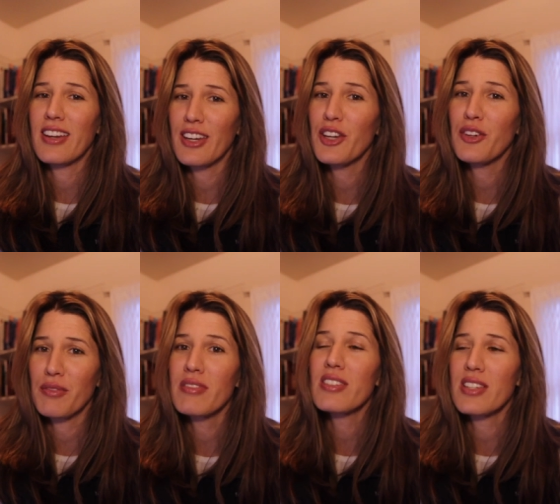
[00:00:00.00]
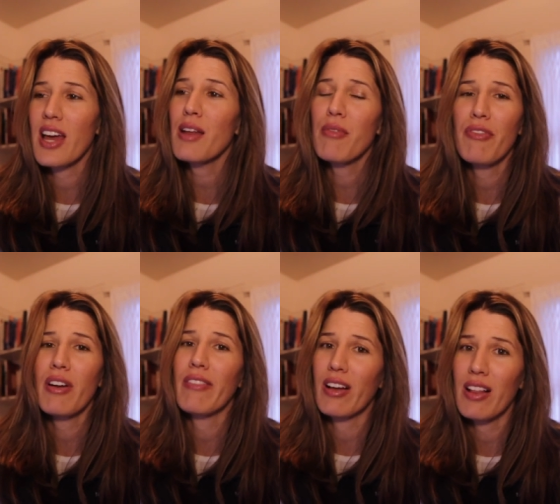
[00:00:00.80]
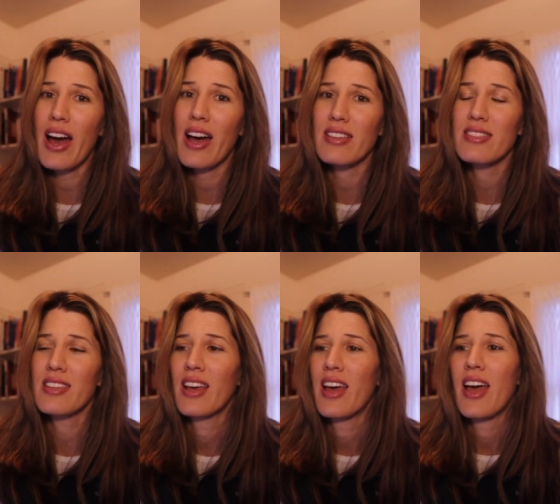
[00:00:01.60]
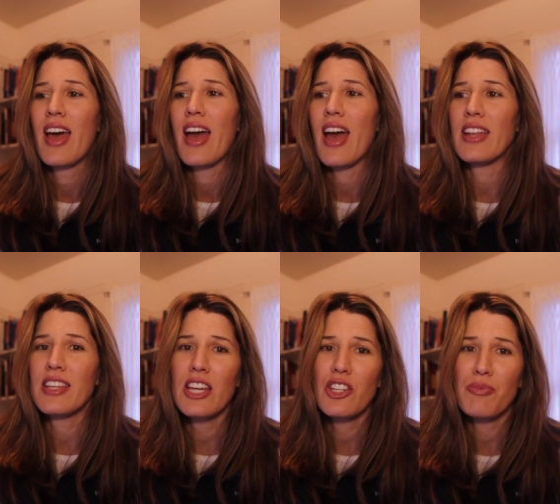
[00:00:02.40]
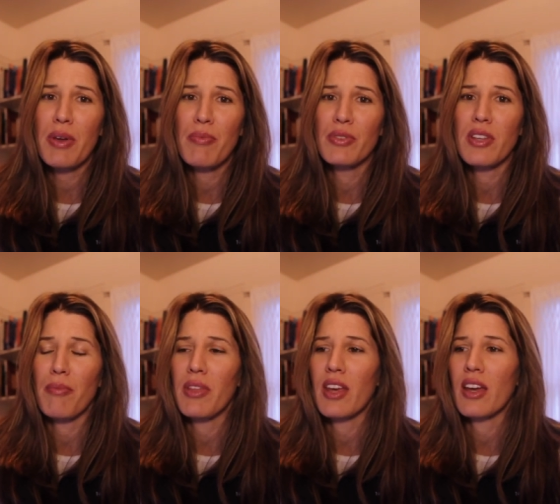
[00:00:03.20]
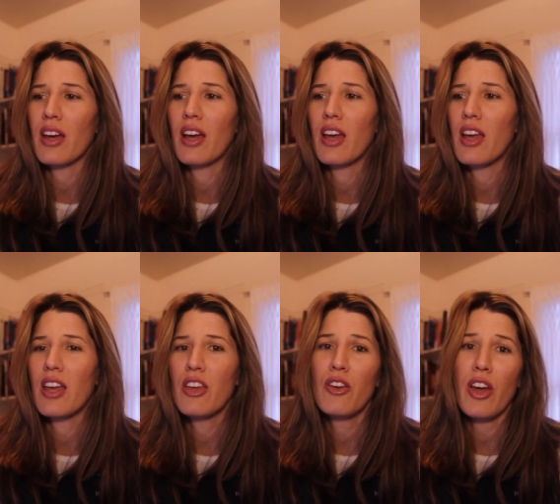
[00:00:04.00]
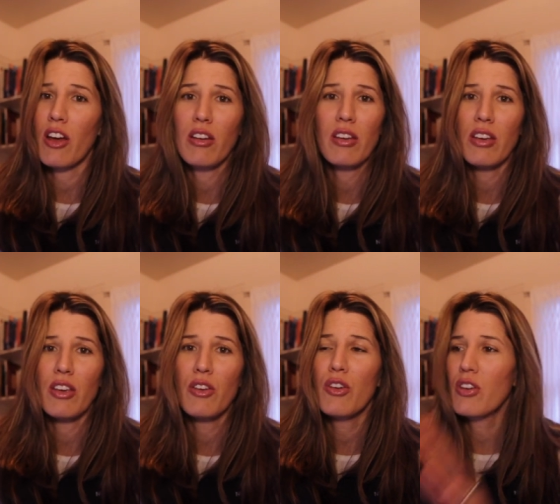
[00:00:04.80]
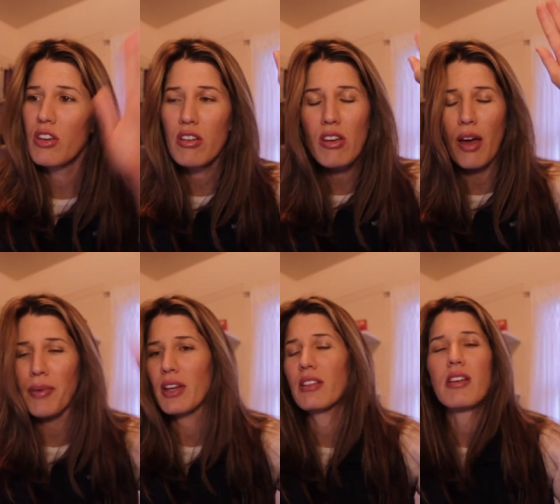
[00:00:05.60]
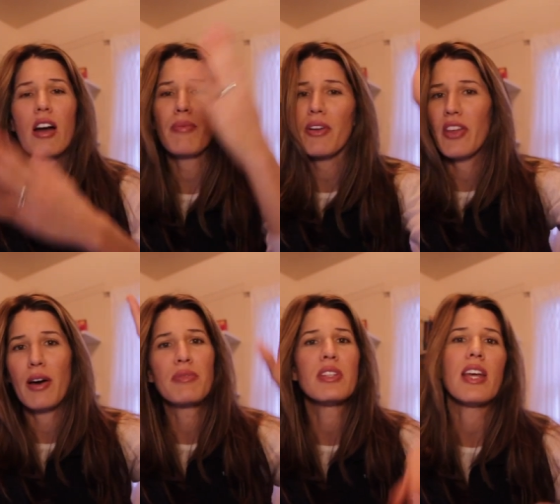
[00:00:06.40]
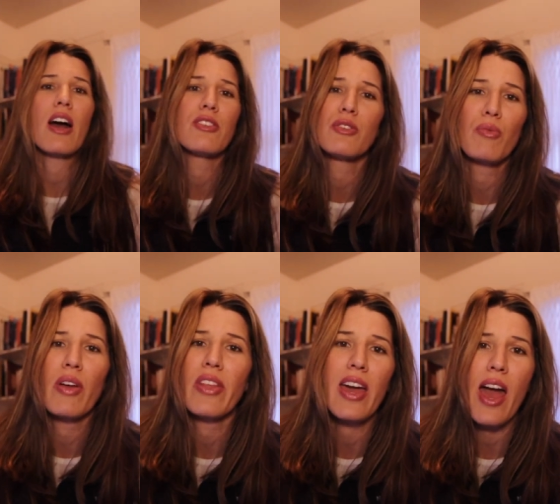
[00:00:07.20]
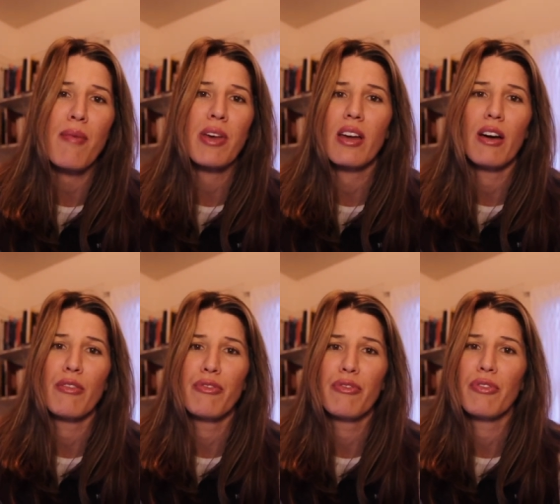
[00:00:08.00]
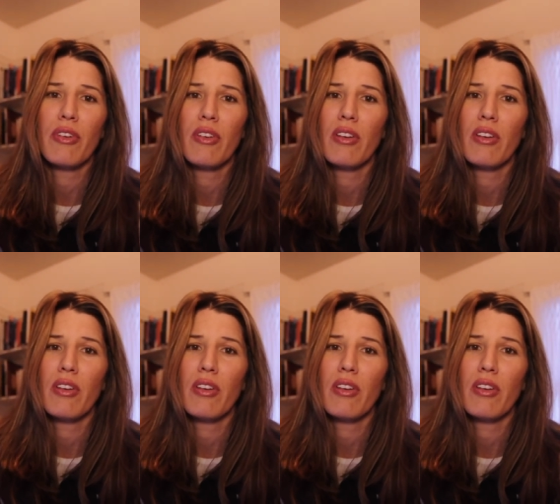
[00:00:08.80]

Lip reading: you just stand up in front of a class and teach people something. Talk about the ups and downs and run the gamut of